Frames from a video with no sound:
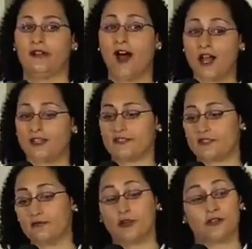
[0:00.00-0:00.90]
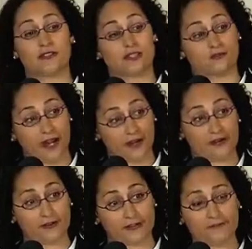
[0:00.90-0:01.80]
honest books and
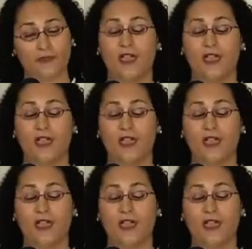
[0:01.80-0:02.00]
records.